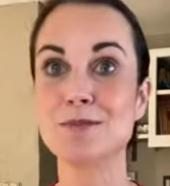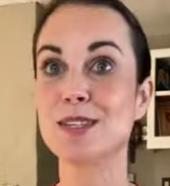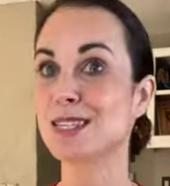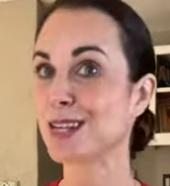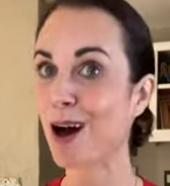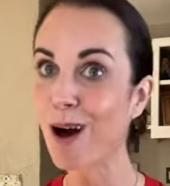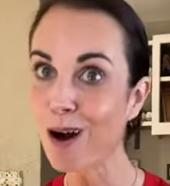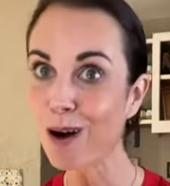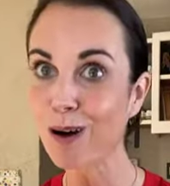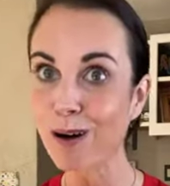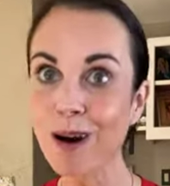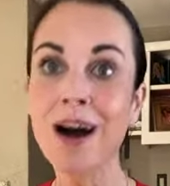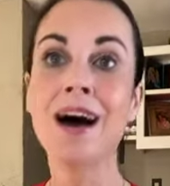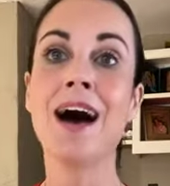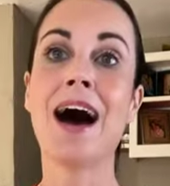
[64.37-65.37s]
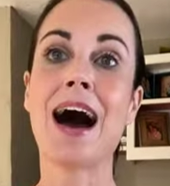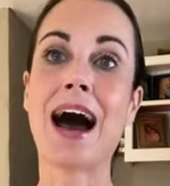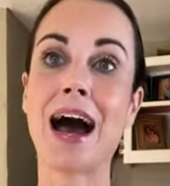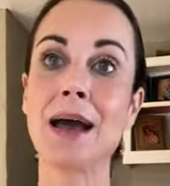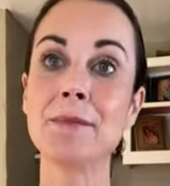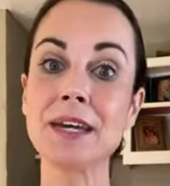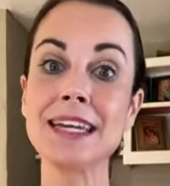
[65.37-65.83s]
time. So
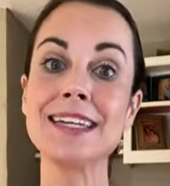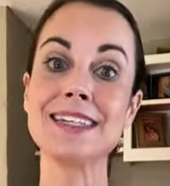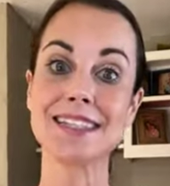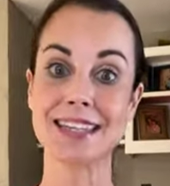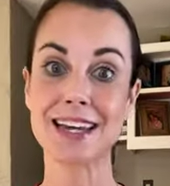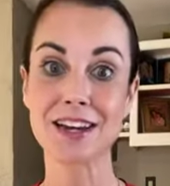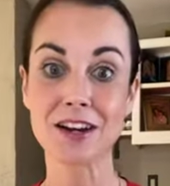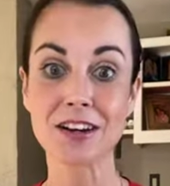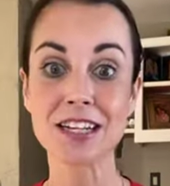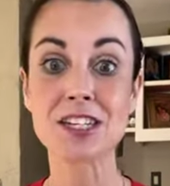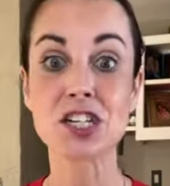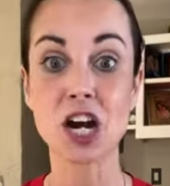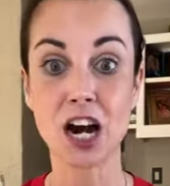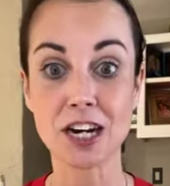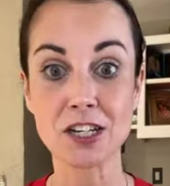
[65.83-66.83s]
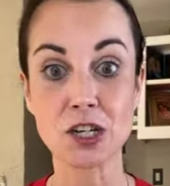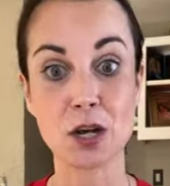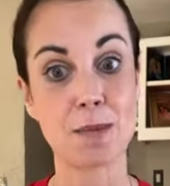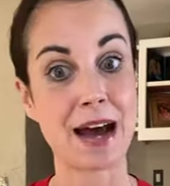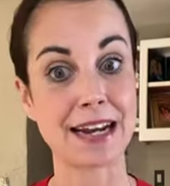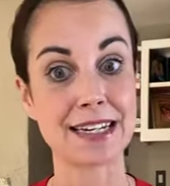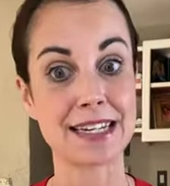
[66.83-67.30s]
I'm gonna sit here and talk to you
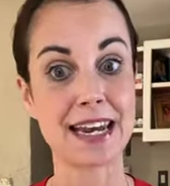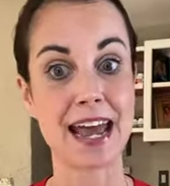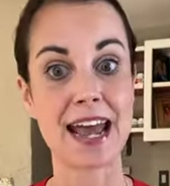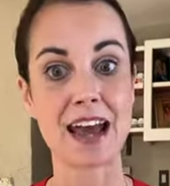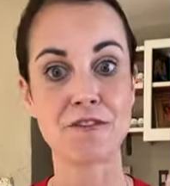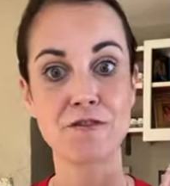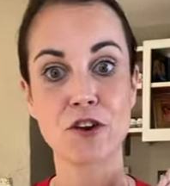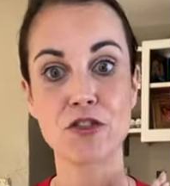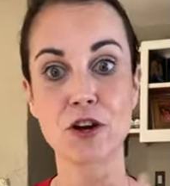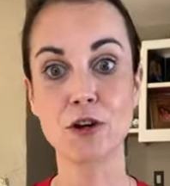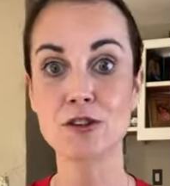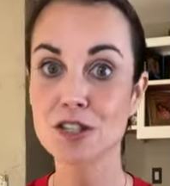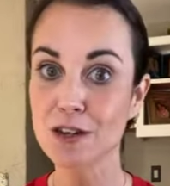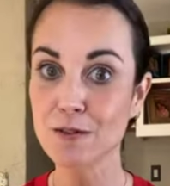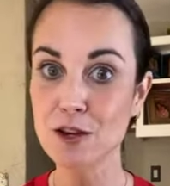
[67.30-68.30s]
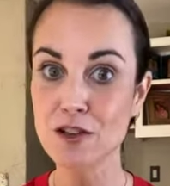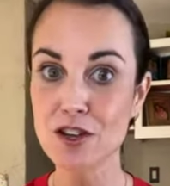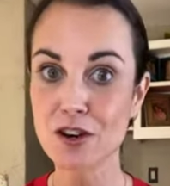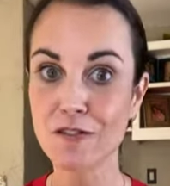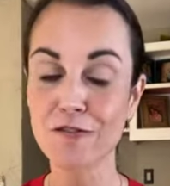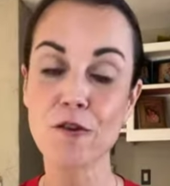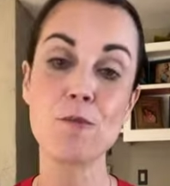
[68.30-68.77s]
about it today. And for those of you
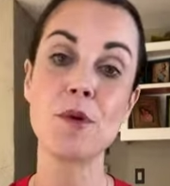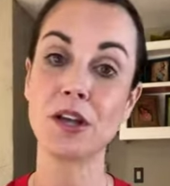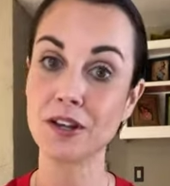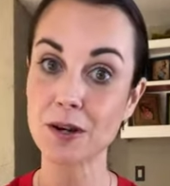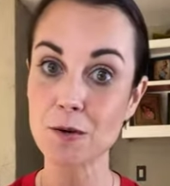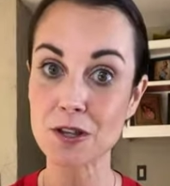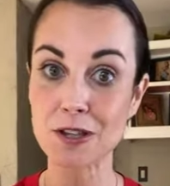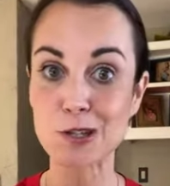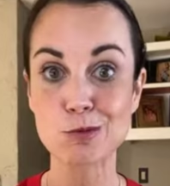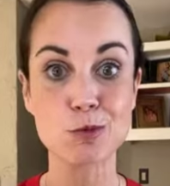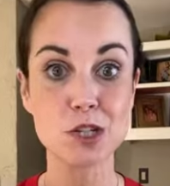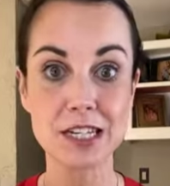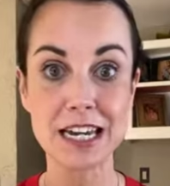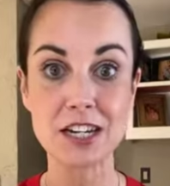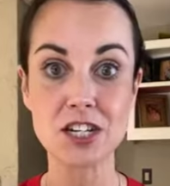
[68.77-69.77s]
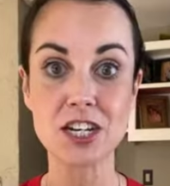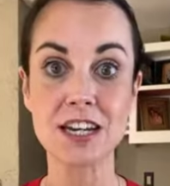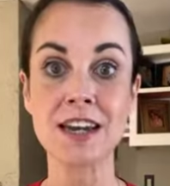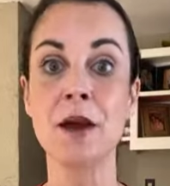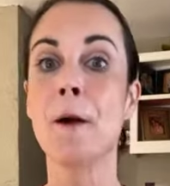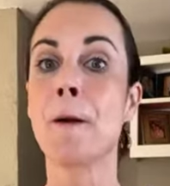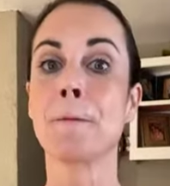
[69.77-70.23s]
that are familiar with this
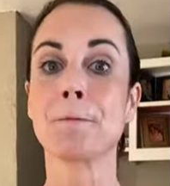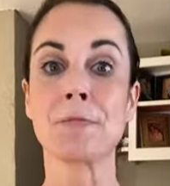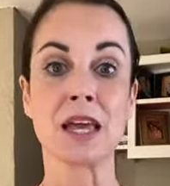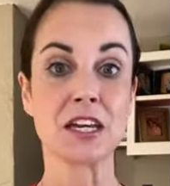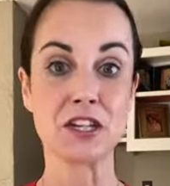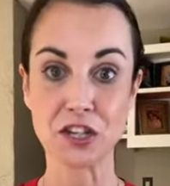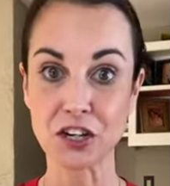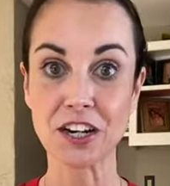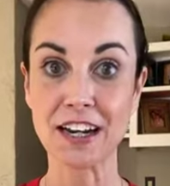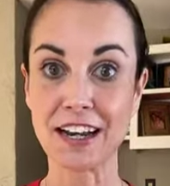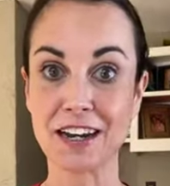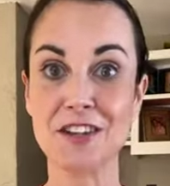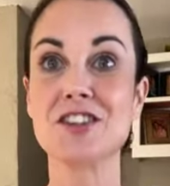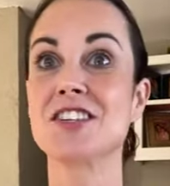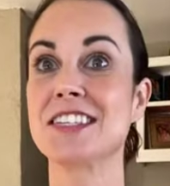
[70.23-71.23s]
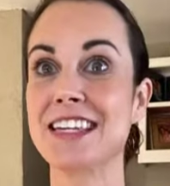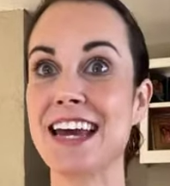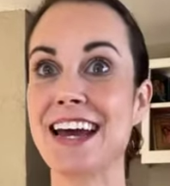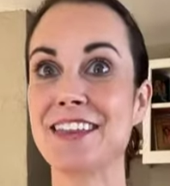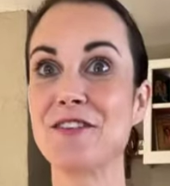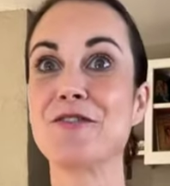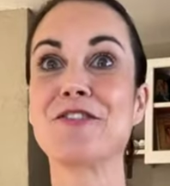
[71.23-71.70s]
mutation, you're gonna
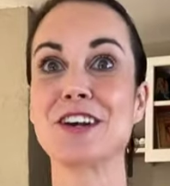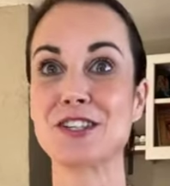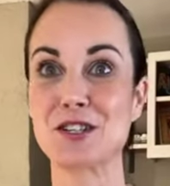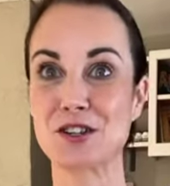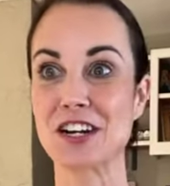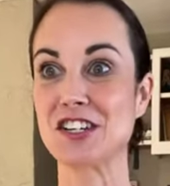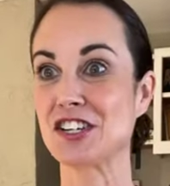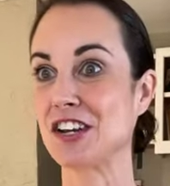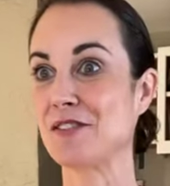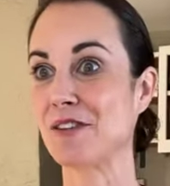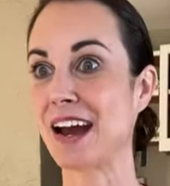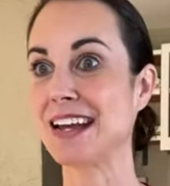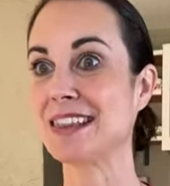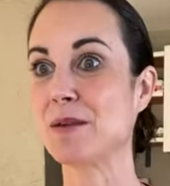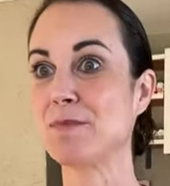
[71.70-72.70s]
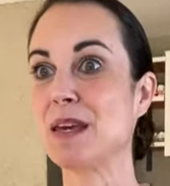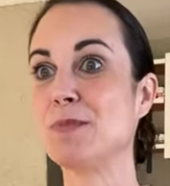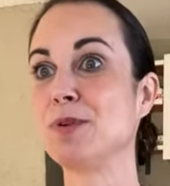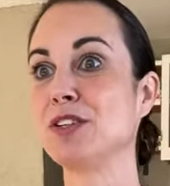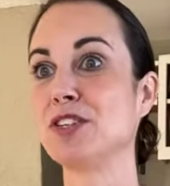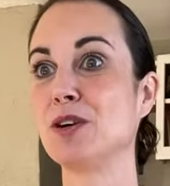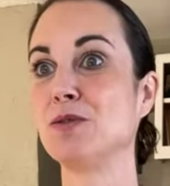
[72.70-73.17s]
understand the frustration, right? That
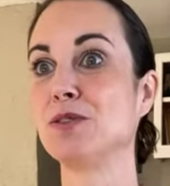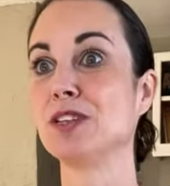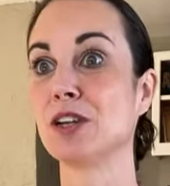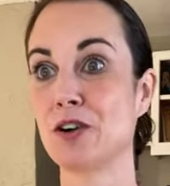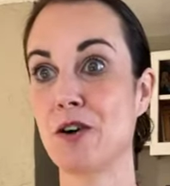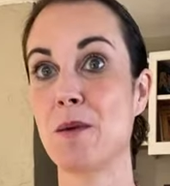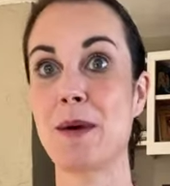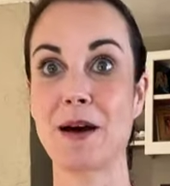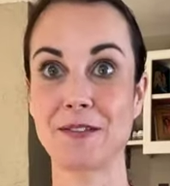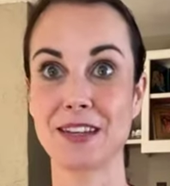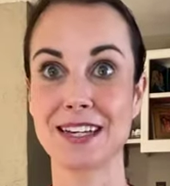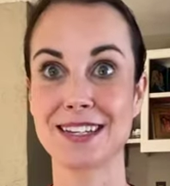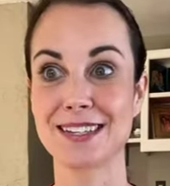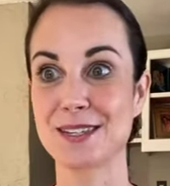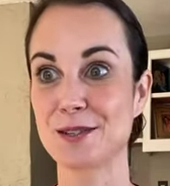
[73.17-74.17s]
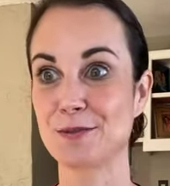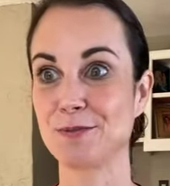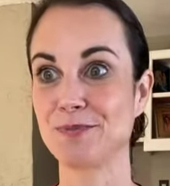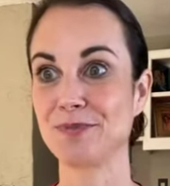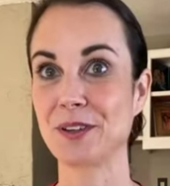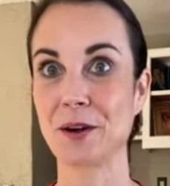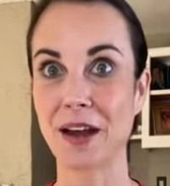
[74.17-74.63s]
people don't learn about this,
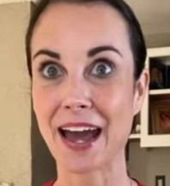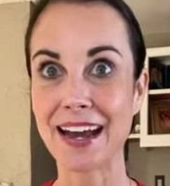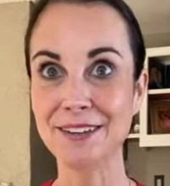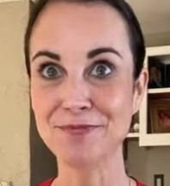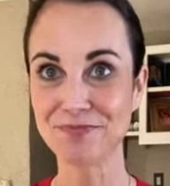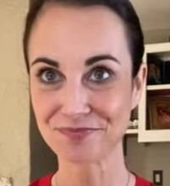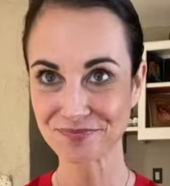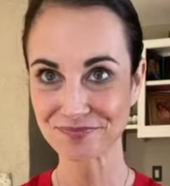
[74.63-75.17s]
okay?